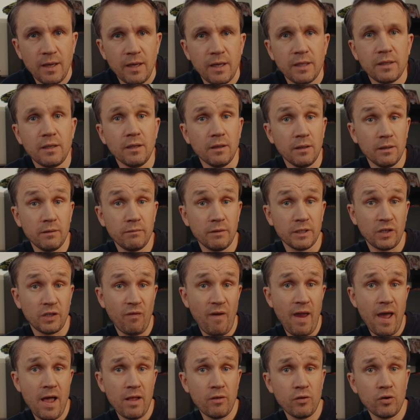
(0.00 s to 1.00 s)
It delivers
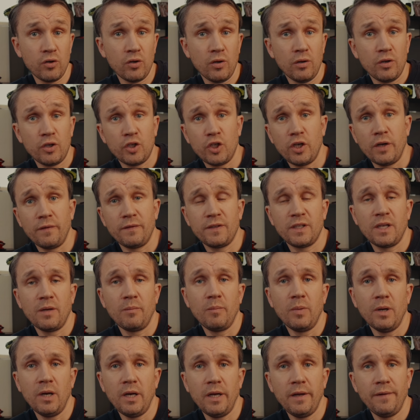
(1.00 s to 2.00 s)
value, shifts a
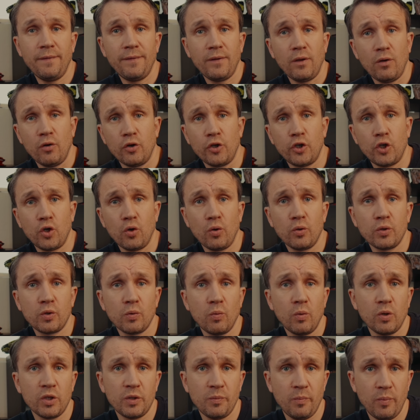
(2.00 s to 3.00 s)
belief, or
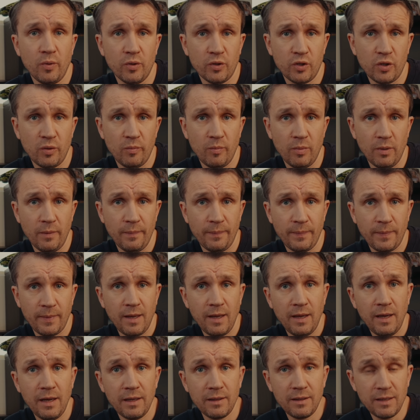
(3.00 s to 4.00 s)
shows what's possible.
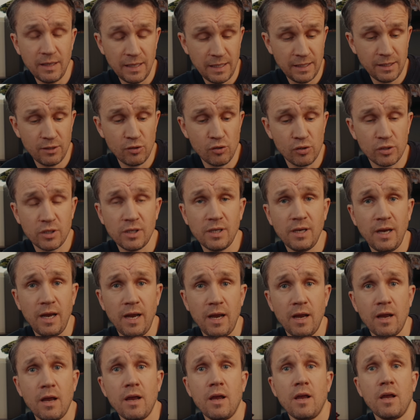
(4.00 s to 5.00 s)
At the end you
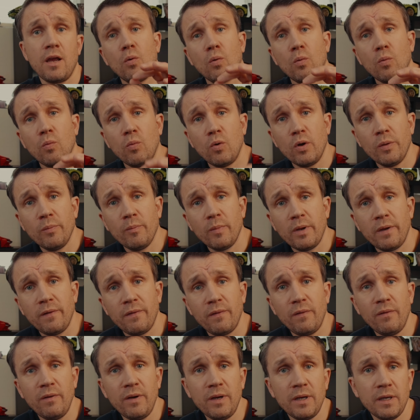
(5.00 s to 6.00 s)
say, want my
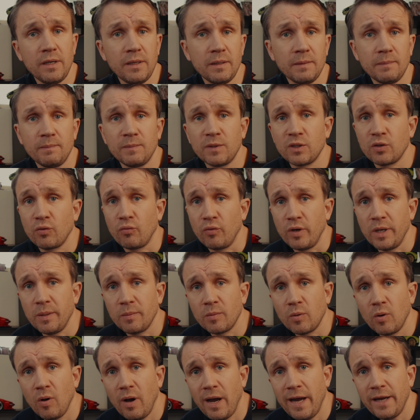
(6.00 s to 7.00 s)
free
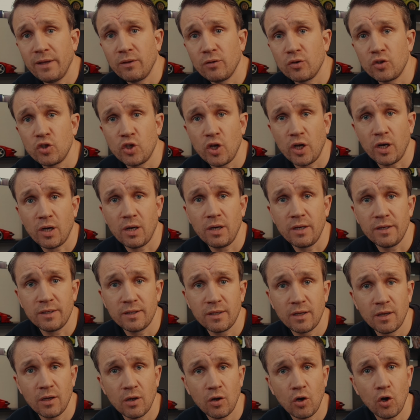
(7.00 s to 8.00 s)
script guide or
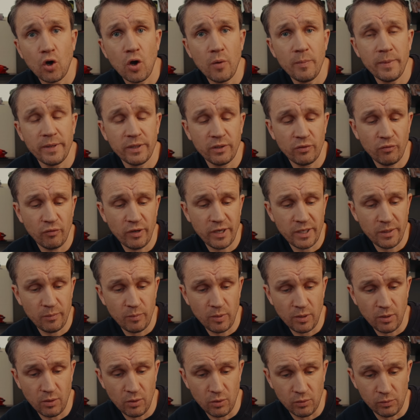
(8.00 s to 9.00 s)
checklist? Comment ready
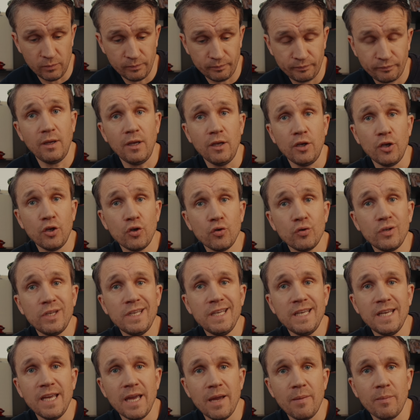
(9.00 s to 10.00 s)
below. And you
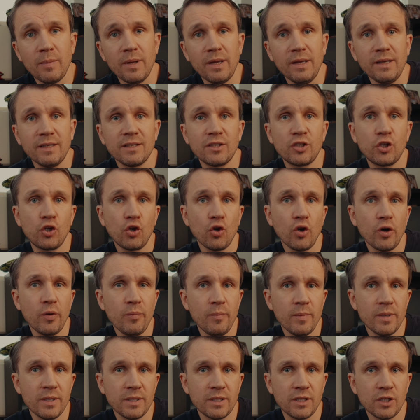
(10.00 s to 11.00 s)
DM a
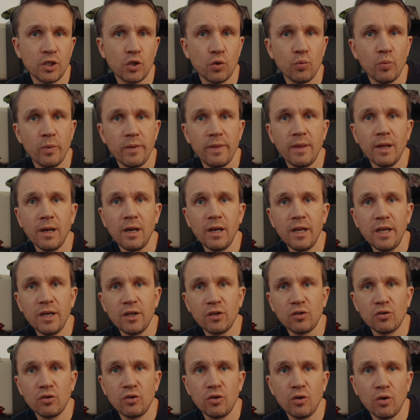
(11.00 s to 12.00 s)
short message with the
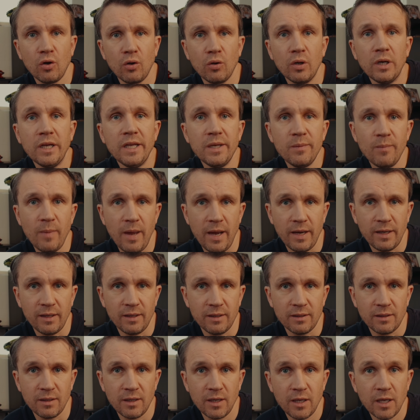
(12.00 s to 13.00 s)
link to your lead
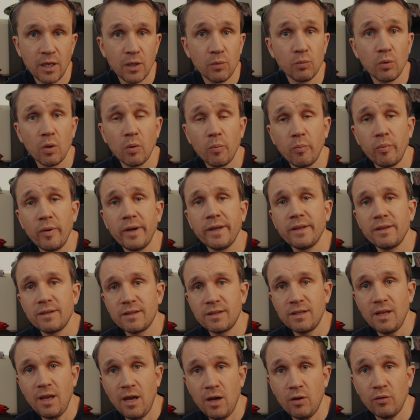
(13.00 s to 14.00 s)
magnet. We'll break
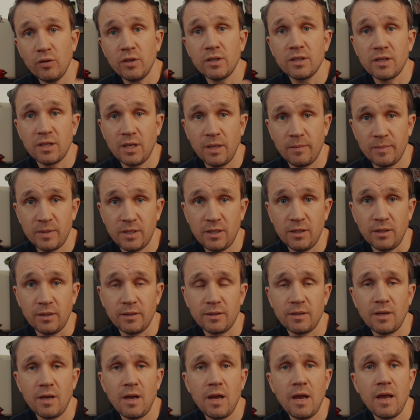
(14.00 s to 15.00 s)
this down in step
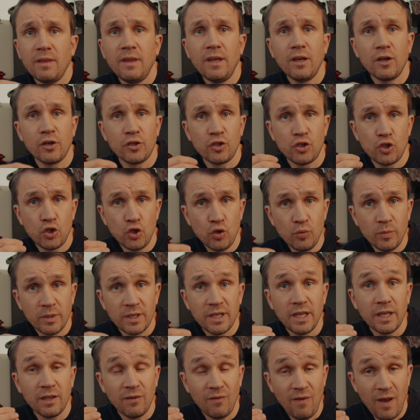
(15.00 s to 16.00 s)
6. They consume
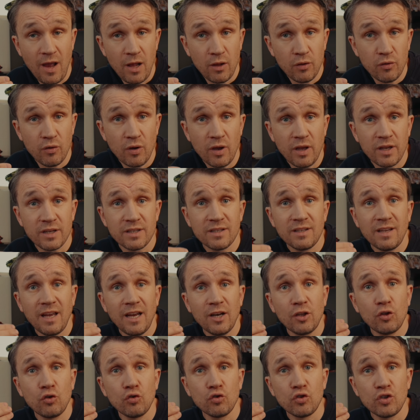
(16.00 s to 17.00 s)
it, get value, and
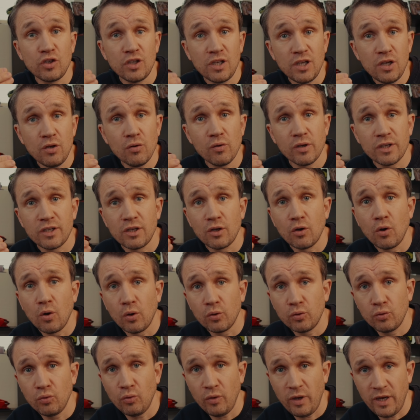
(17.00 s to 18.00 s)
start to see you as the
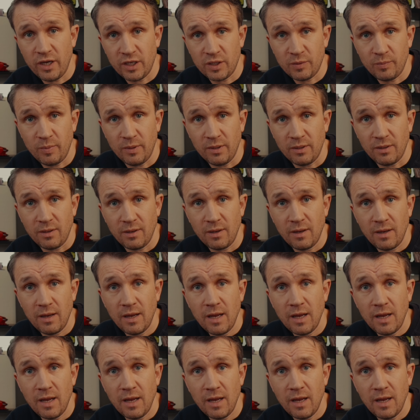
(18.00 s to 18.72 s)
go-to expert.